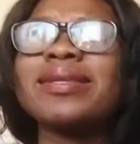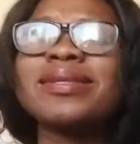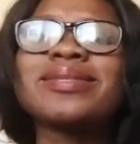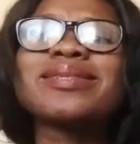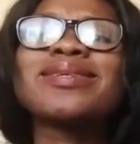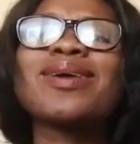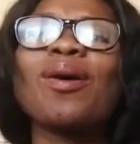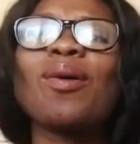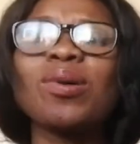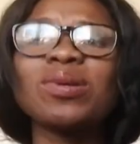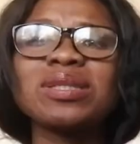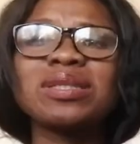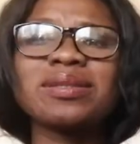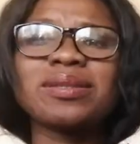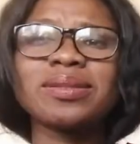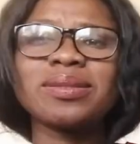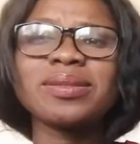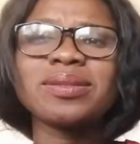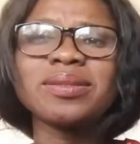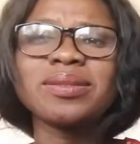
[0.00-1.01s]

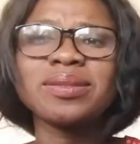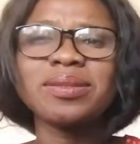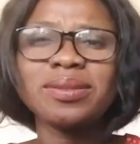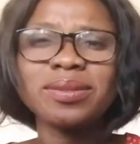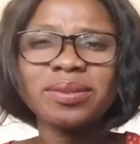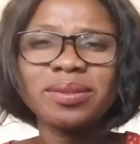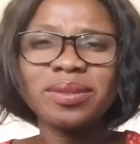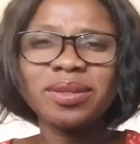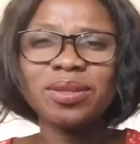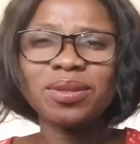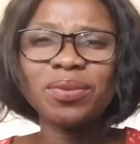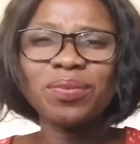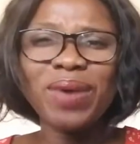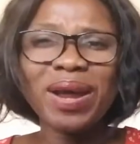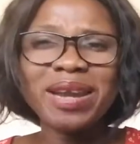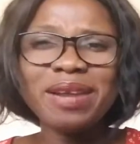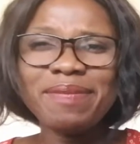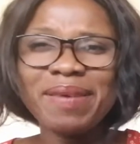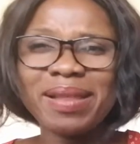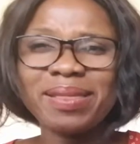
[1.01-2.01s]
discuss
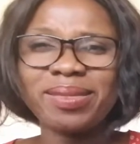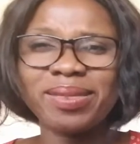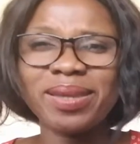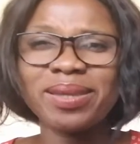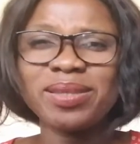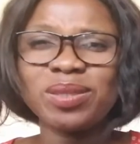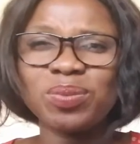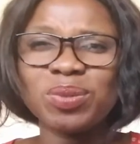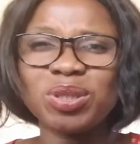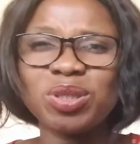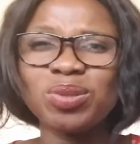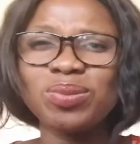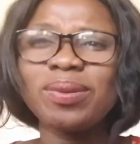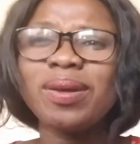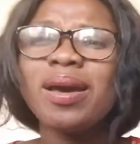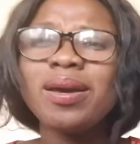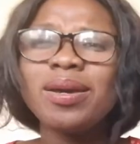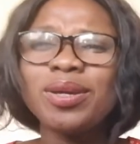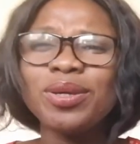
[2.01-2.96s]
relevant things with you,